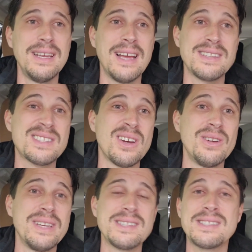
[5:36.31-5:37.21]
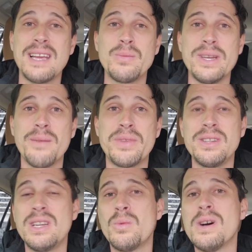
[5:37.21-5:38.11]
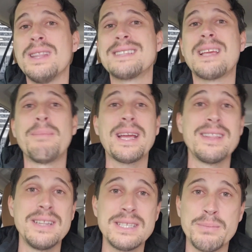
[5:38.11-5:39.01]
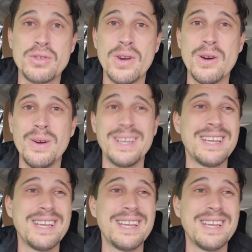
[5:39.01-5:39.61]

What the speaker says: And so instead we opted, you know what, let's get back in the Nissan Patrol.